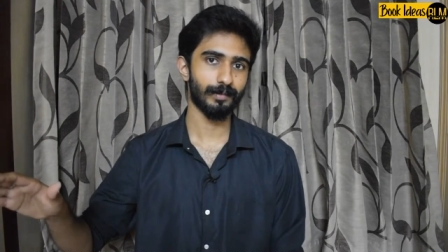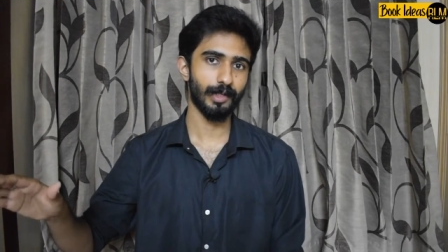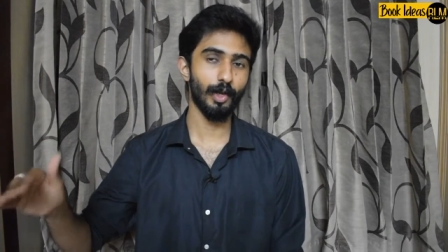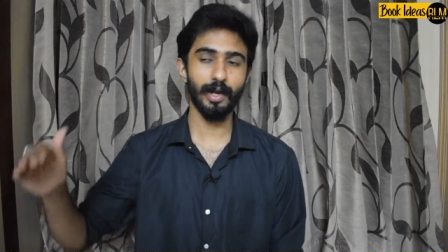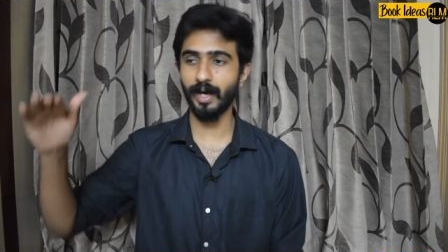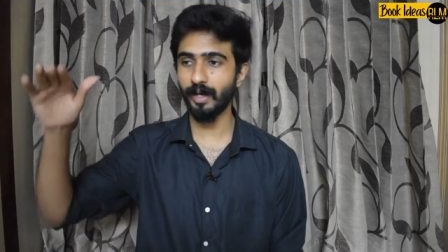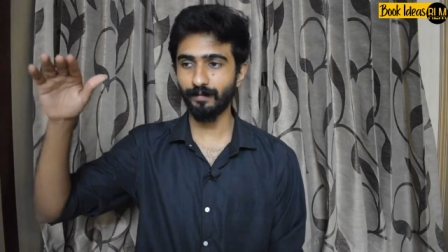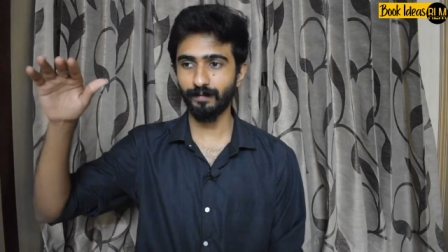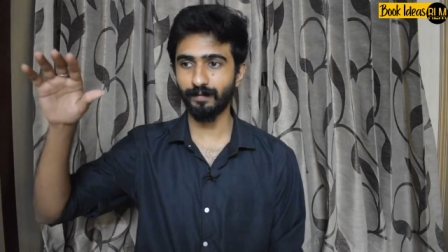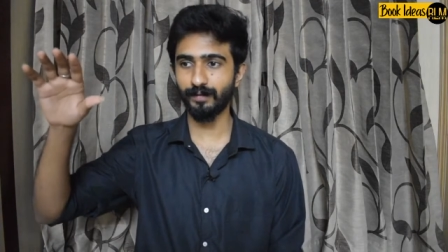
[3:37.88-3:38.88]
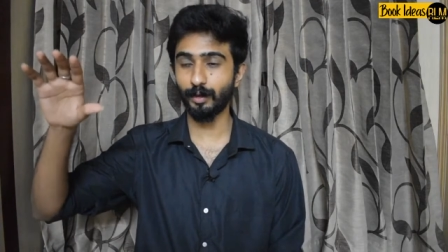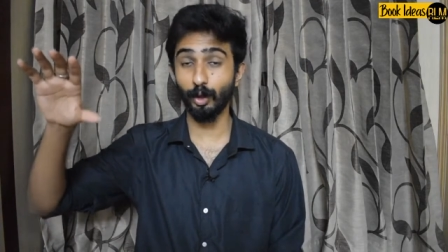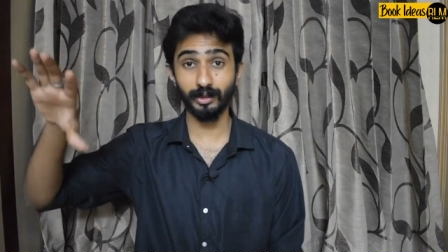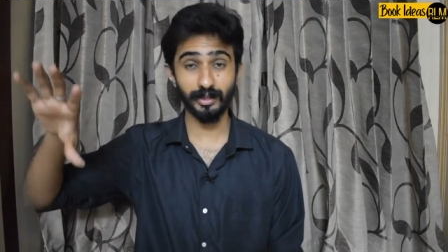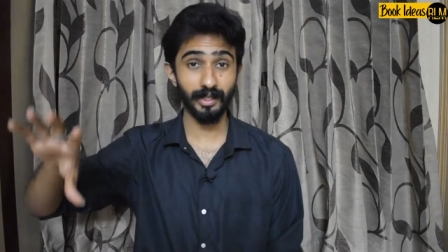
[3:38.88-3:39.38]
Your negative
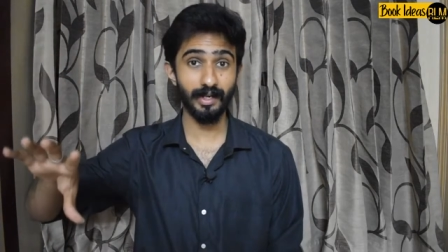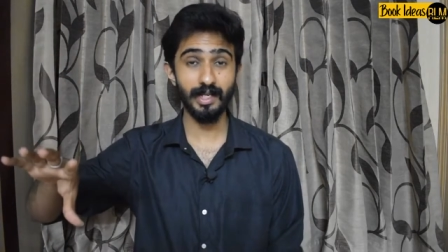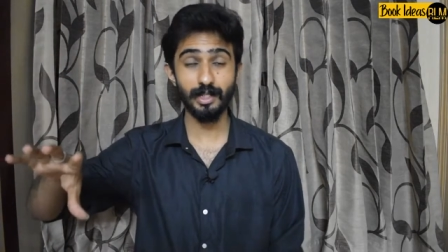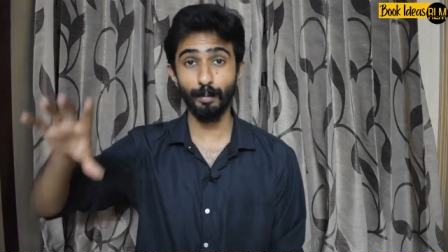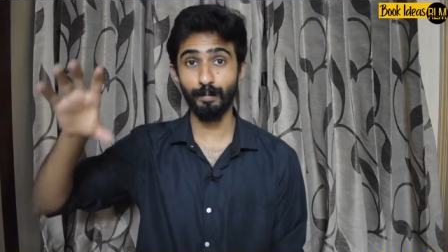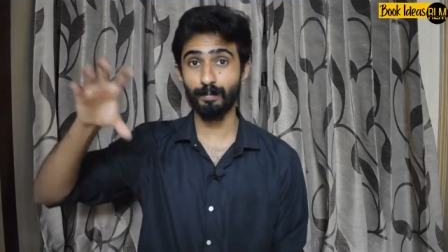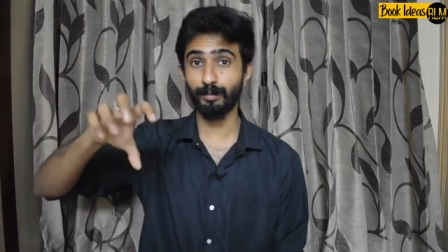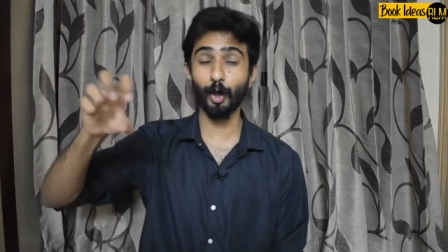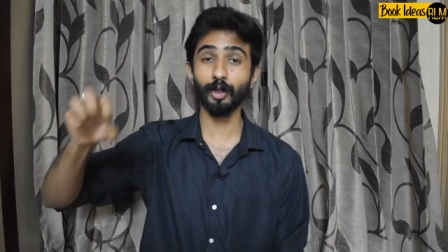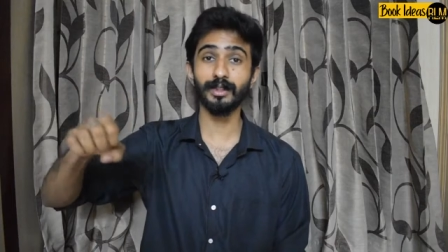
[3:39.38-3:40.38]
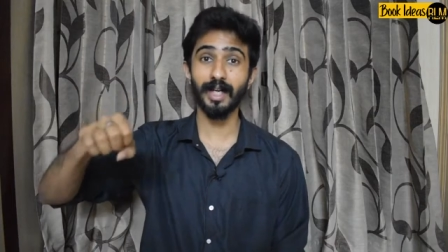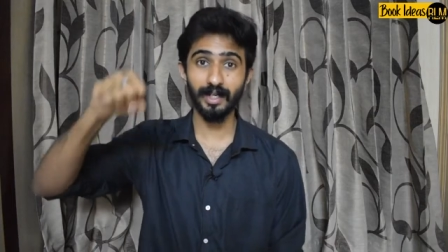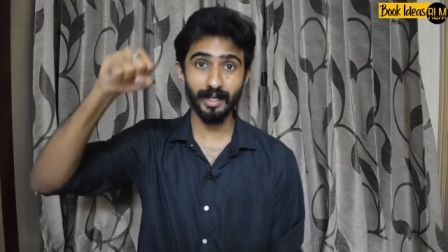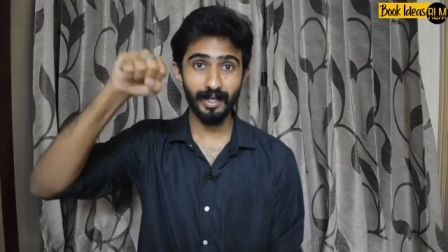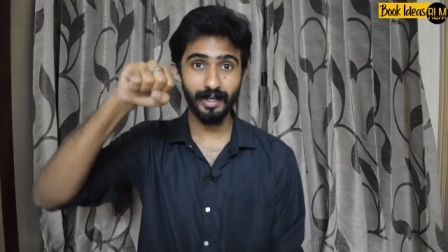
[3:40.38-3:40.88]
thoughts decrease, your thoughts
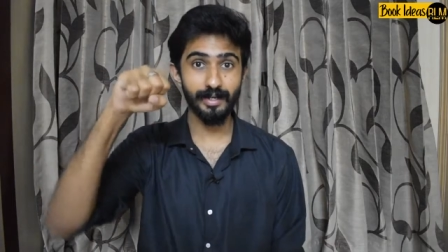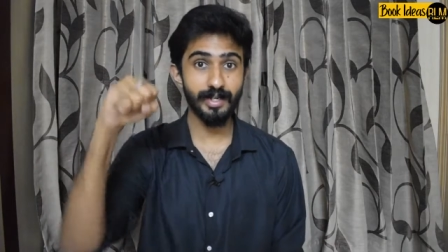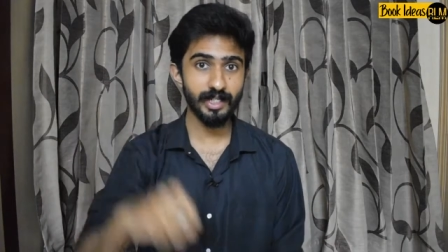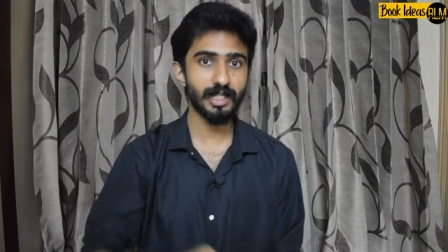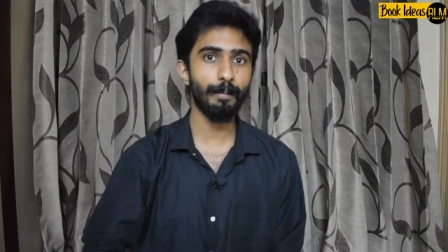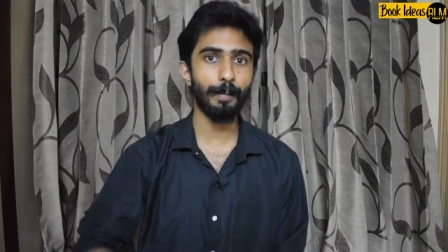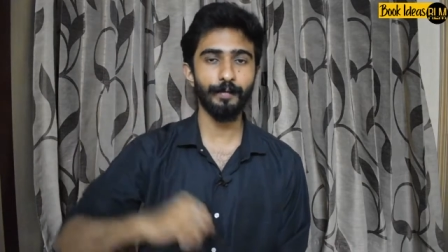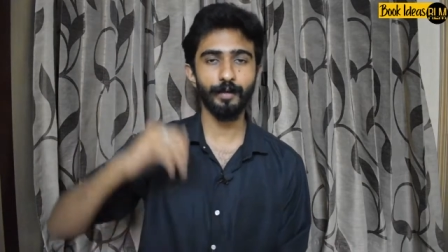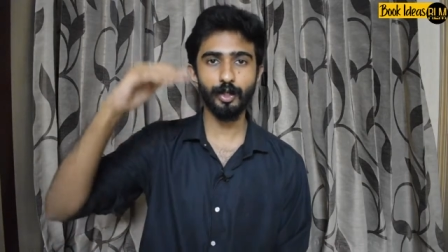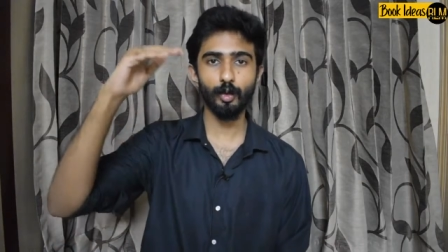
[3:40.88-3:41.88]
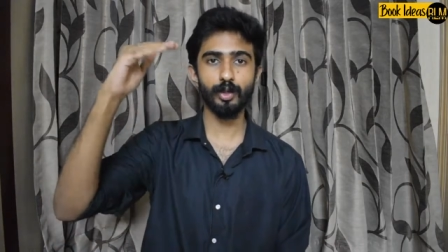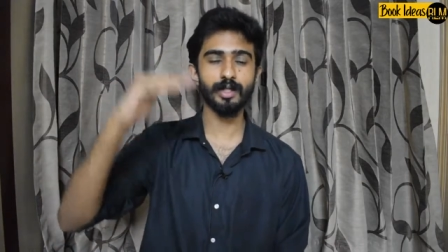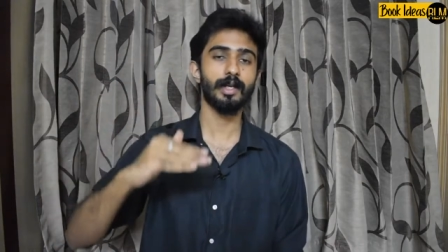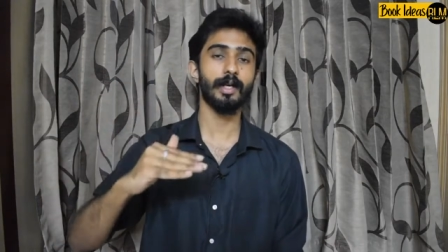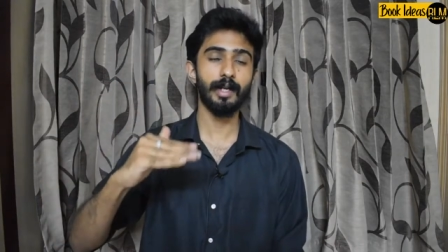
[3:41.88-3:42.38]
that disempower you
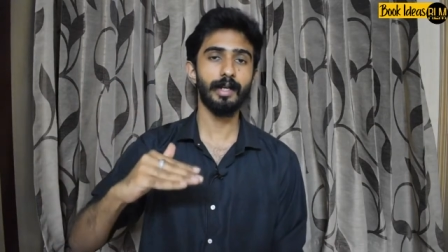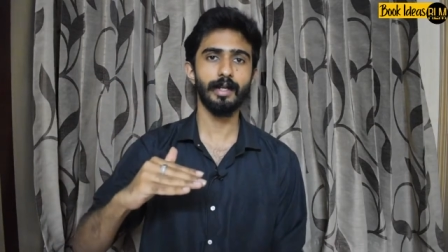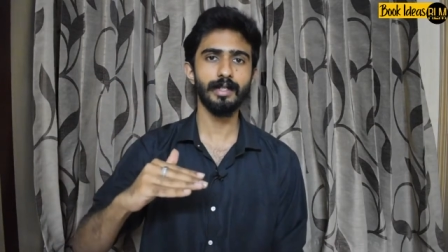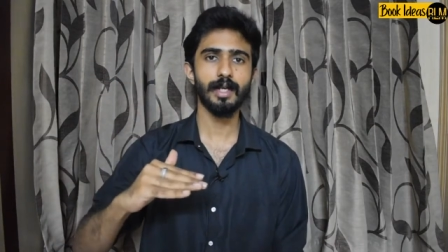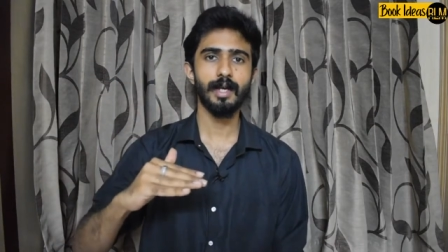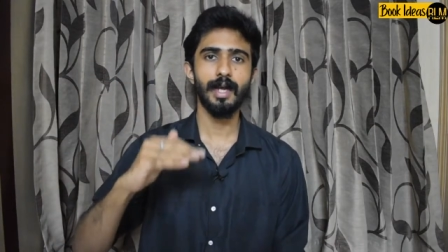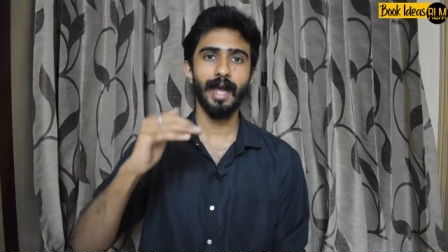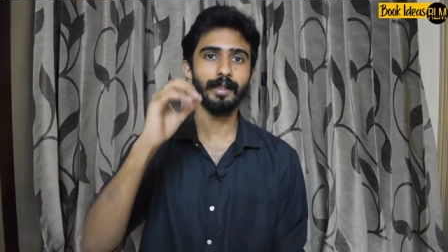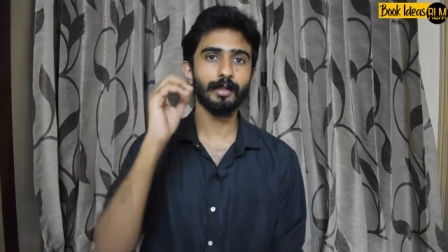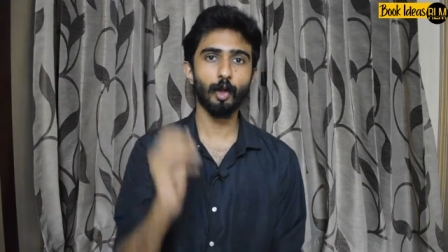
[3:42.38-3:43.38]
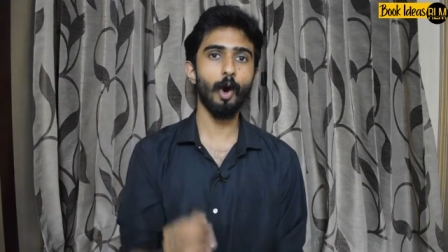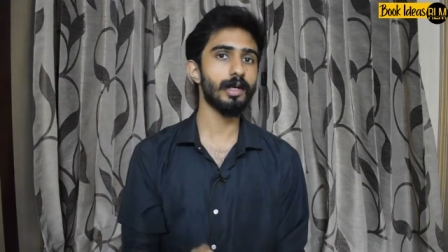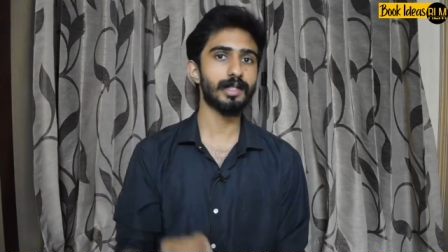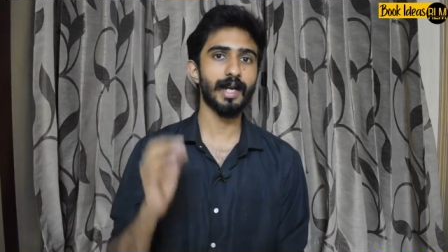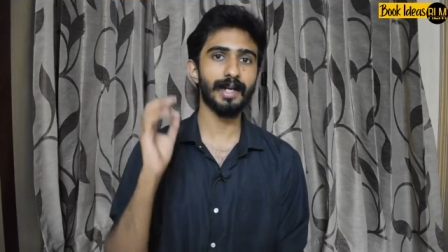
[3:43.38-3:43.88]
decrease, and the
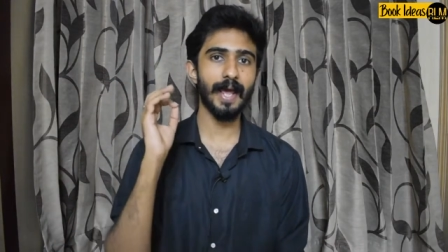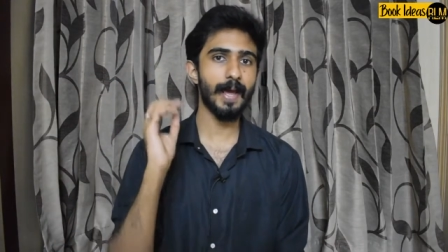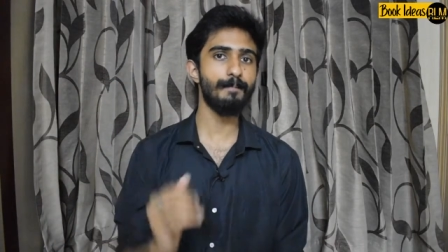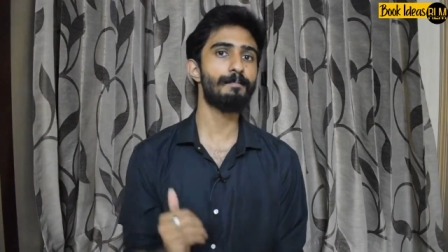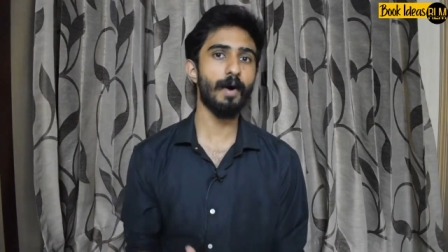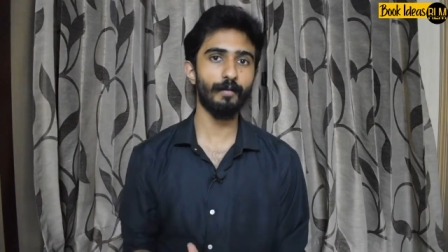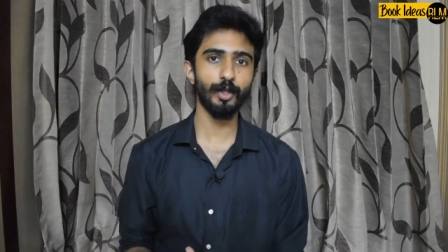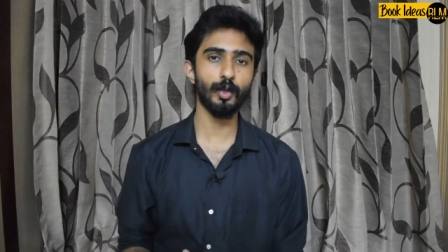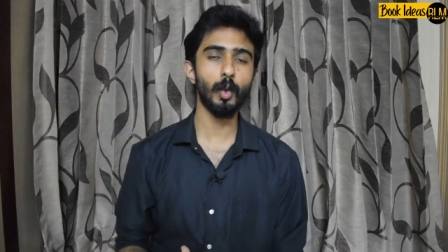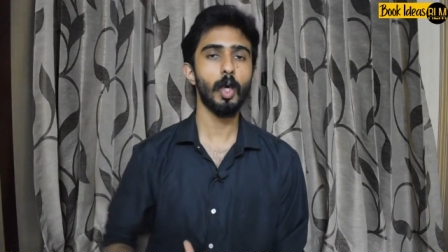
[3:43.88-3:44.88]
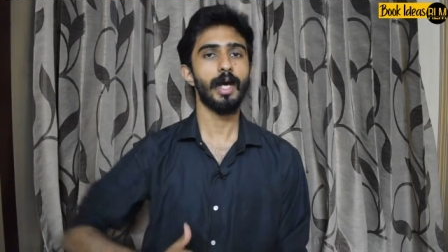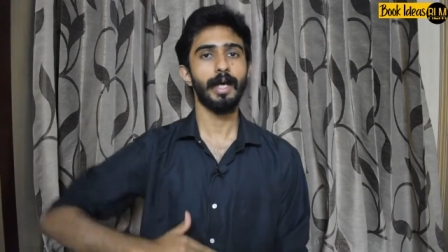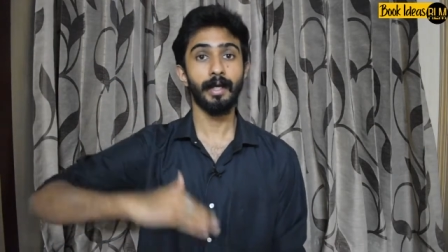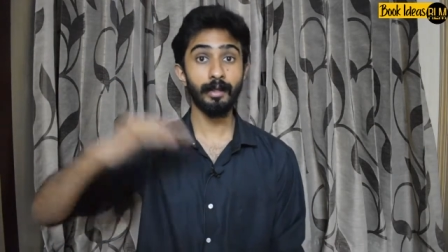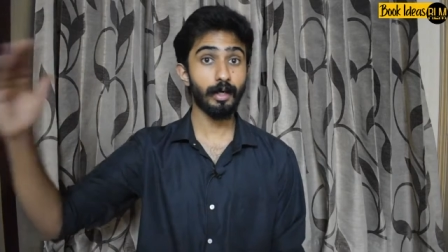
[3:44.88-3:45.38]
thoughts that empower you
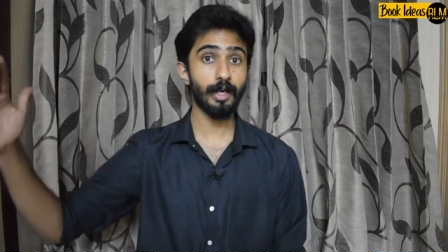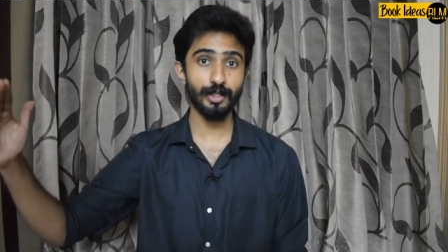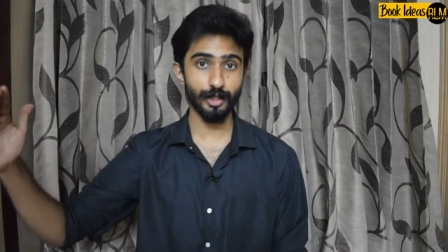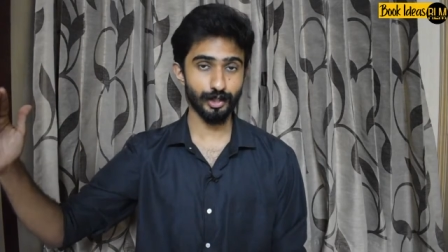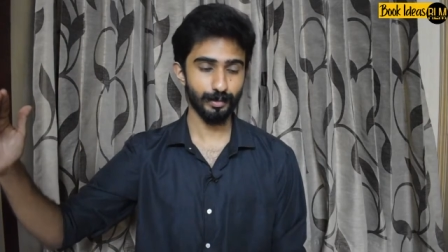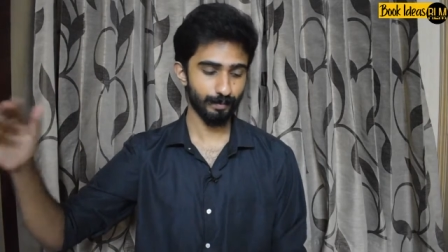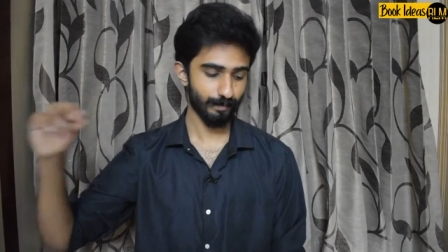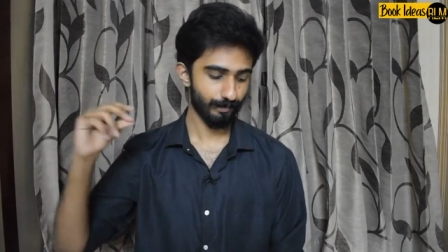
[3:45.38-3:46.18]
increases.